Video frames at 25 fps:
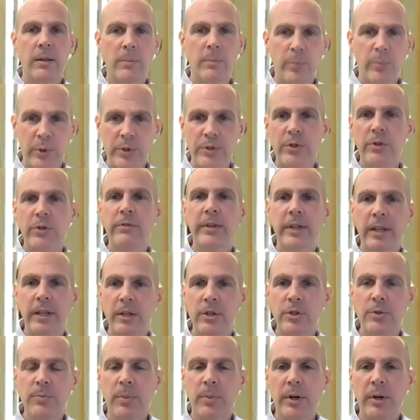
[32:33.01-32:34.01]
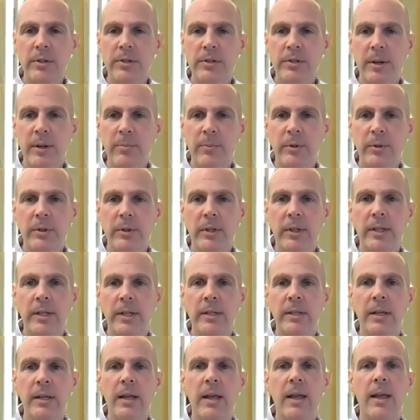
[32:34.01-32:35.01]
preserving each part
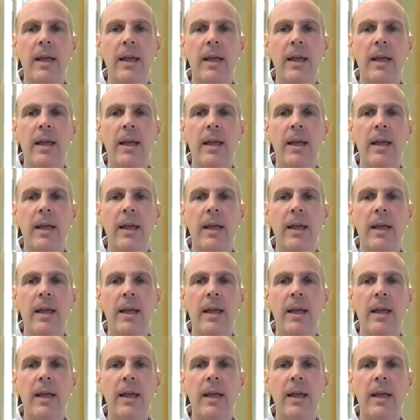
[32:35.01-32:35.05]
separately